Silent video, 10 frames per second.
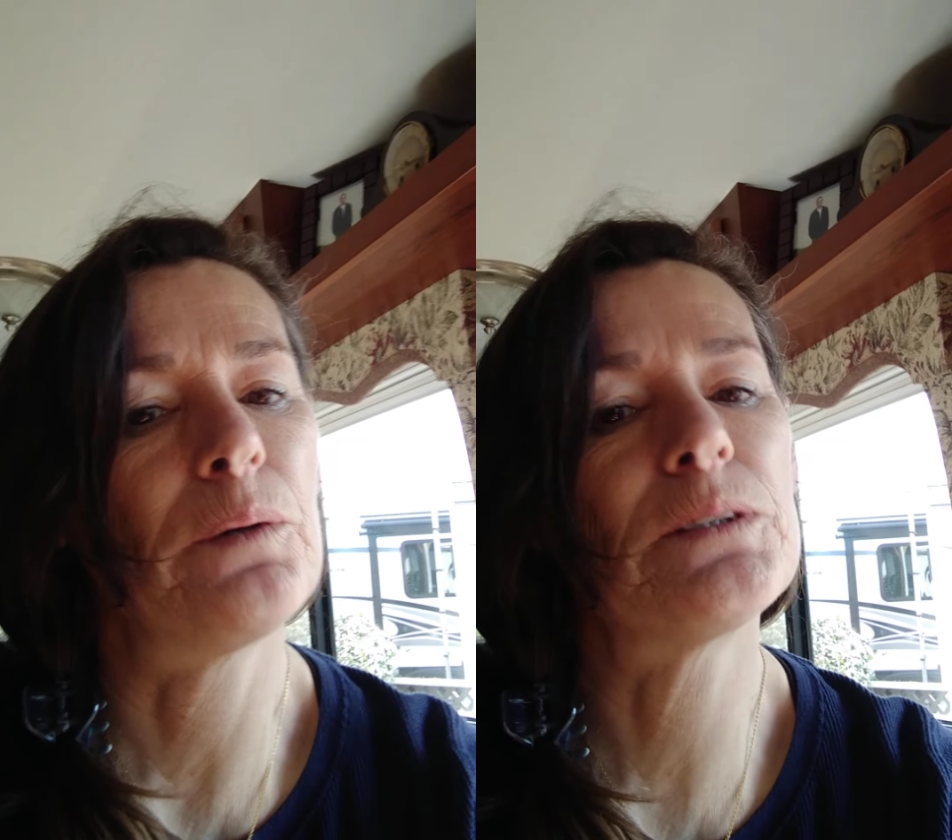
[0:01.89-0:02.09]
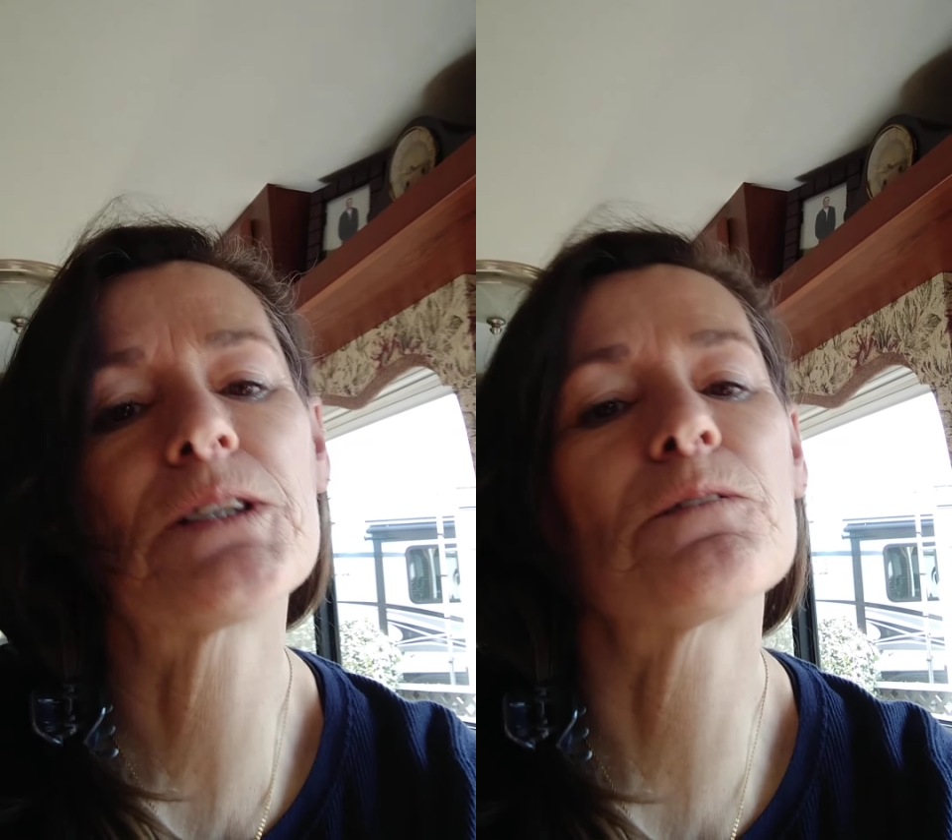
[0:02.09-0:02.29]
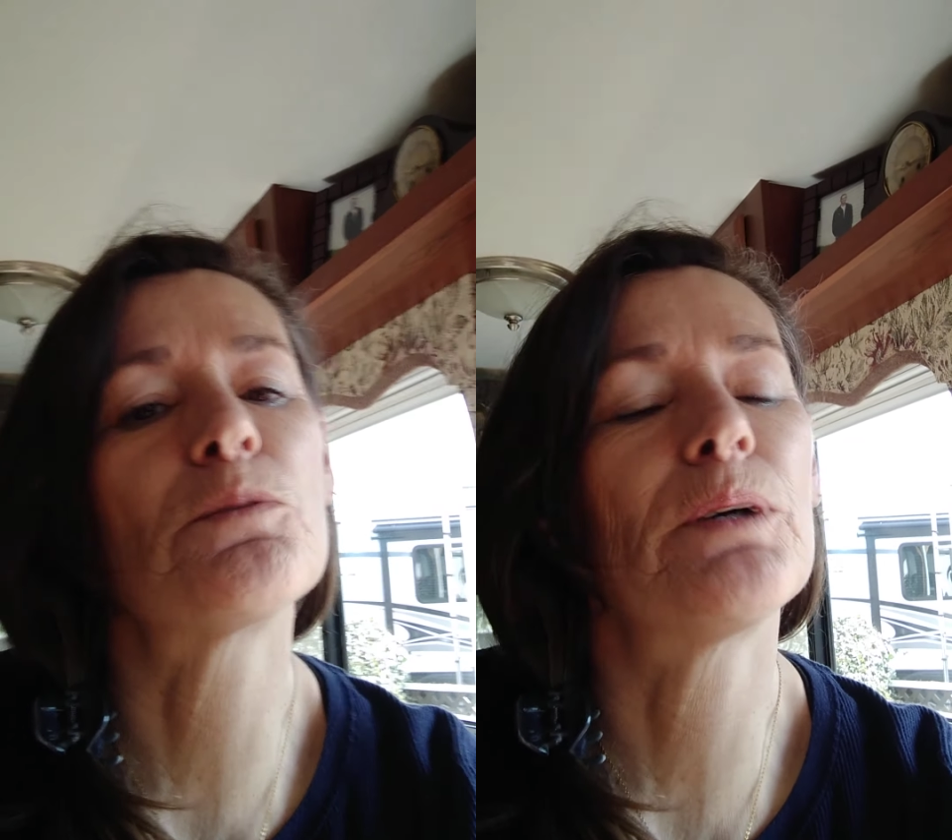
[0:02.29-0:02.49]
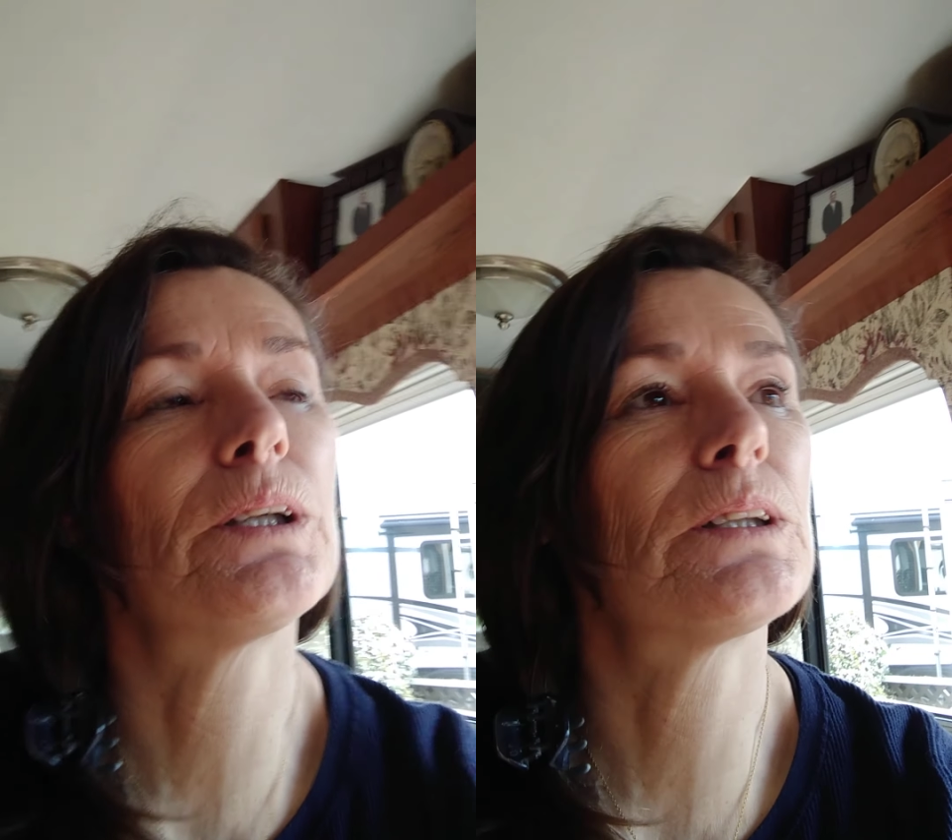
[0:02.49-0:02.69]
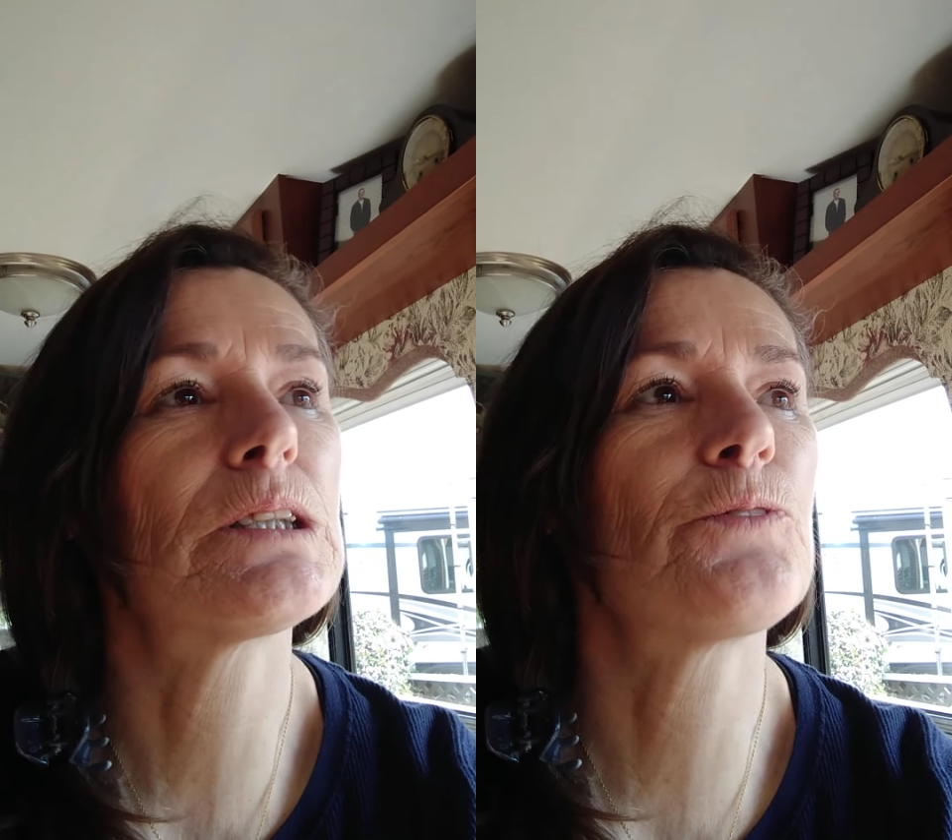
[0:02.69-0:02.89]
is
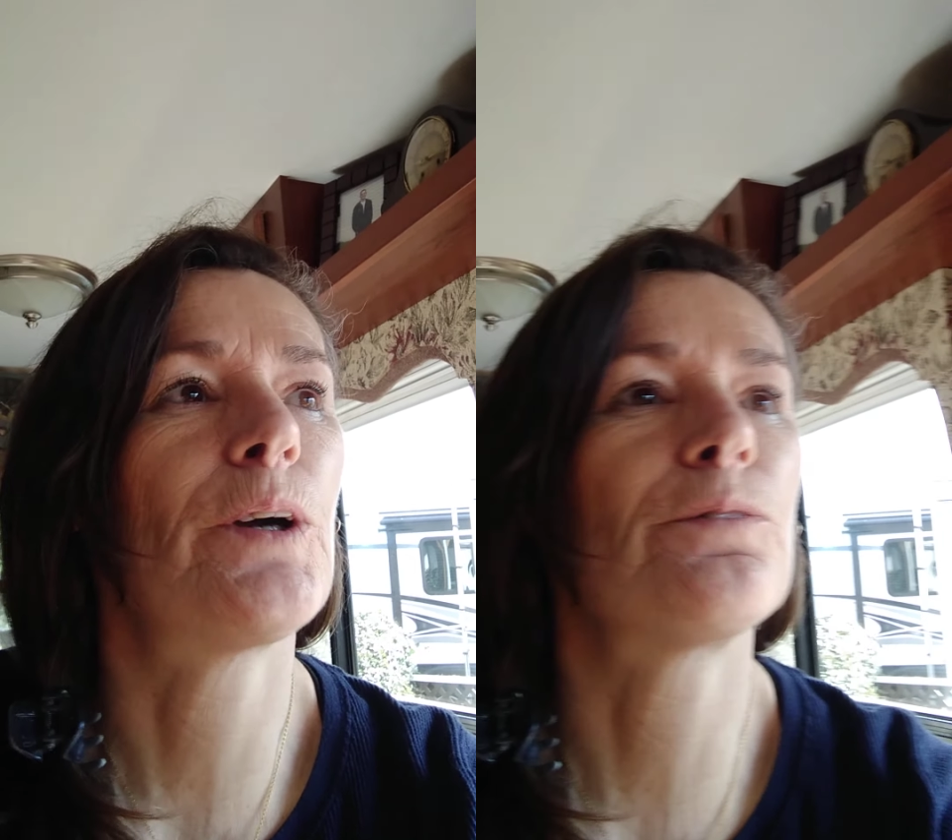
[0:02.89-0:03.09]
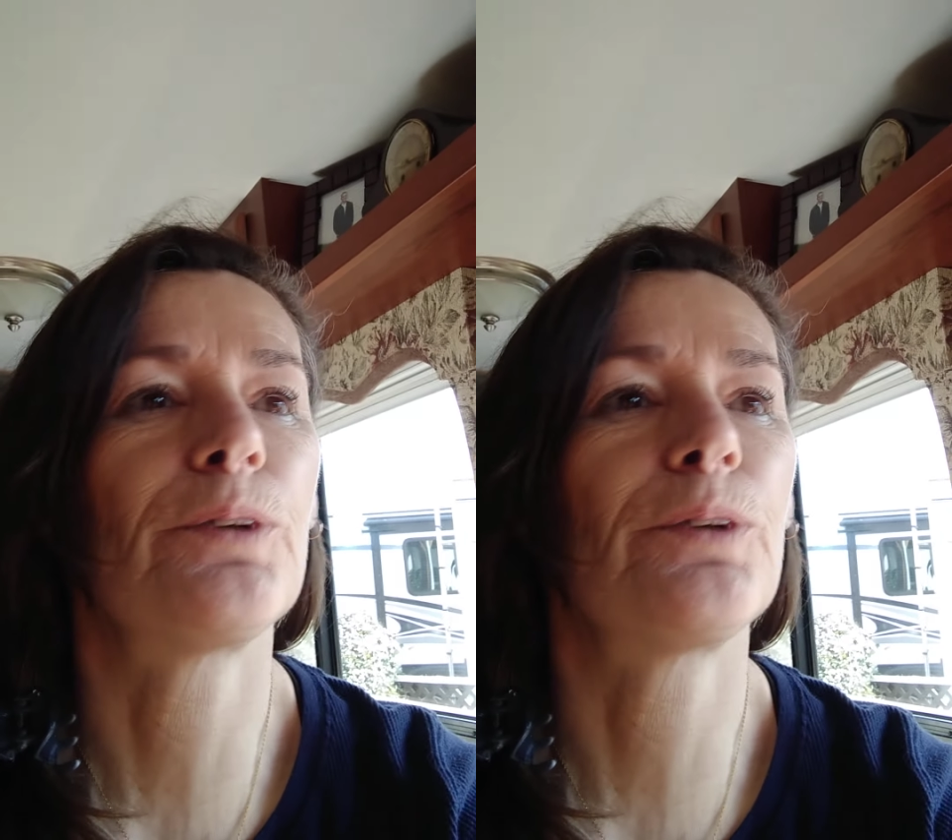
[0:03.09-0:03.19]
everybody this fine,